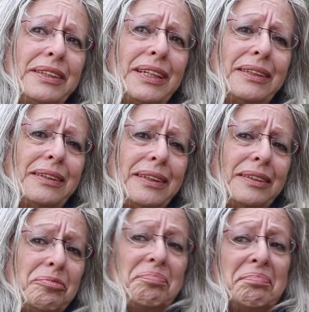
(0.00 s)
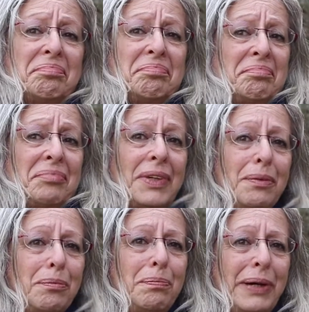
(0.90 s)
that uh,
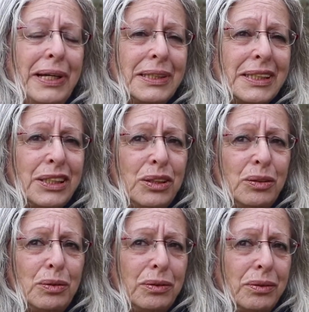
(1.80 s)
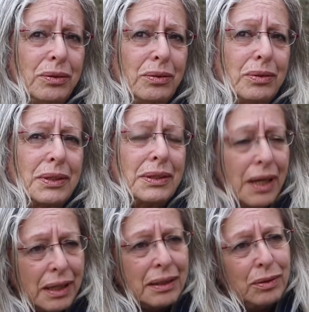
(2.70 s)
brings you to
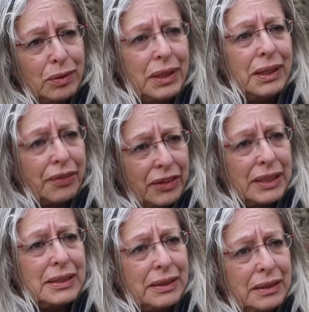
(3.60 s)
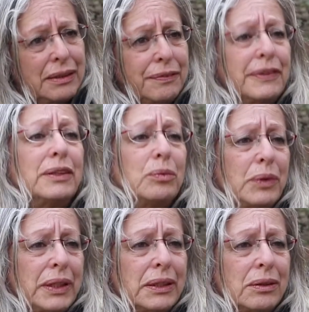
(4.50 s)
start looking at things in a different
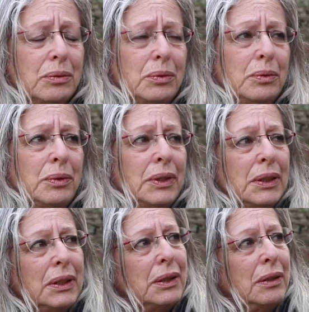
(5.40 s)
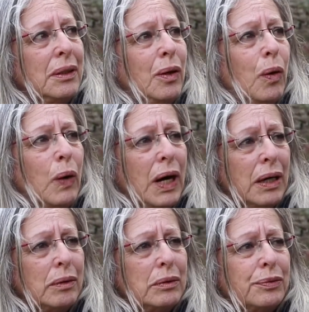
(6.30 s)
way, to go
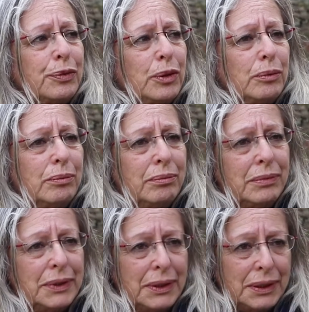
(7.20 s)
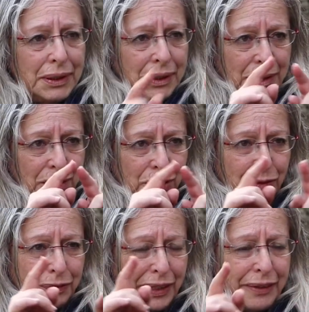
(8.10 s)
out from
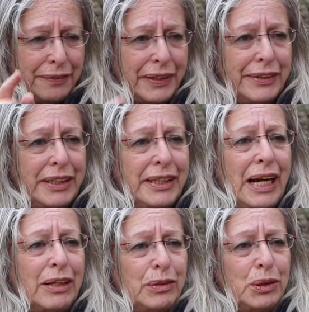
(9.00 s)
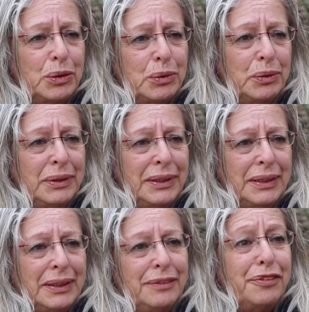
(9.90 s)
your very, very narrow
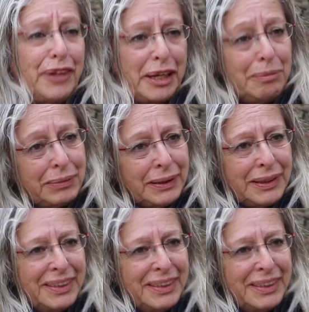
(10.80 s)
frame